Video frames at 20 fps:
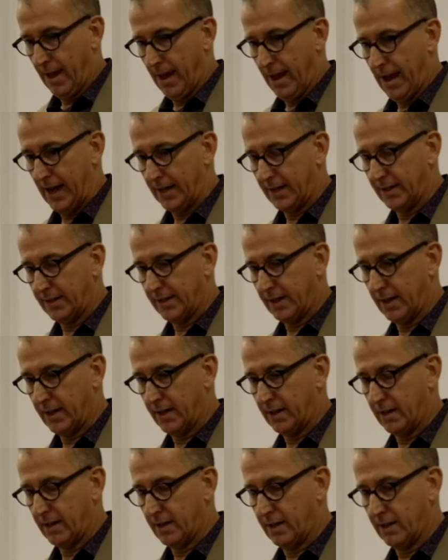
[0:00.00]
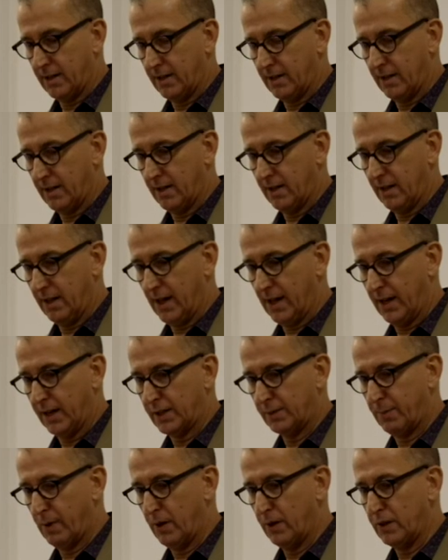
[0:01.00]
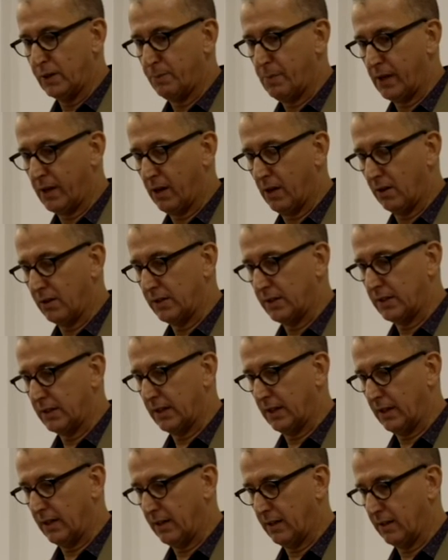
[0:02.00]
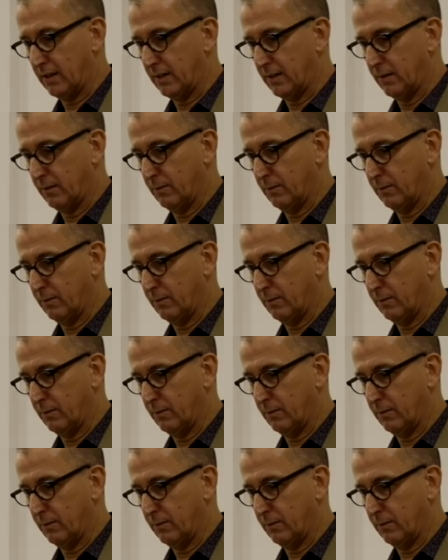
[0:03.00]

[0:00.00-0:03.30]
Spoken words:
And I suppose because the